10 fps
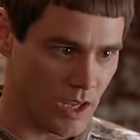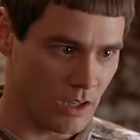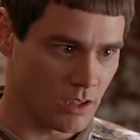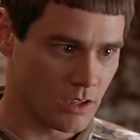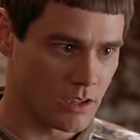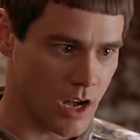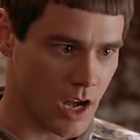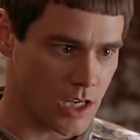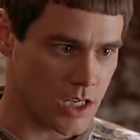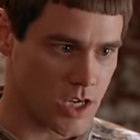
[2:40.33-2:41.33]
You
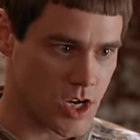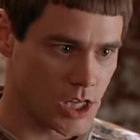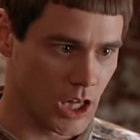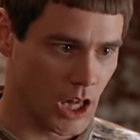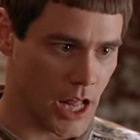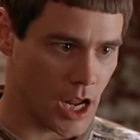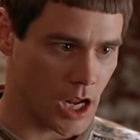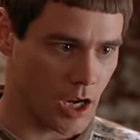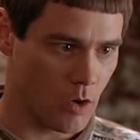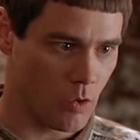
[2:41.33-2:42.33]
mean not good
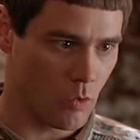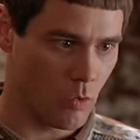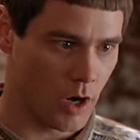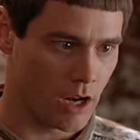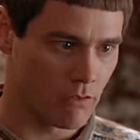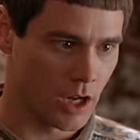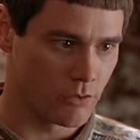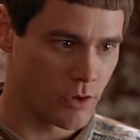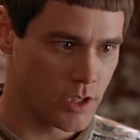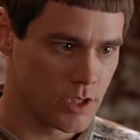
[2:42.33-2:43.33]
like one
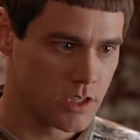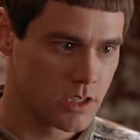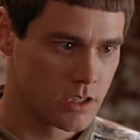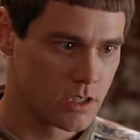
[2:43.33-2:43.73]
out of a hundred?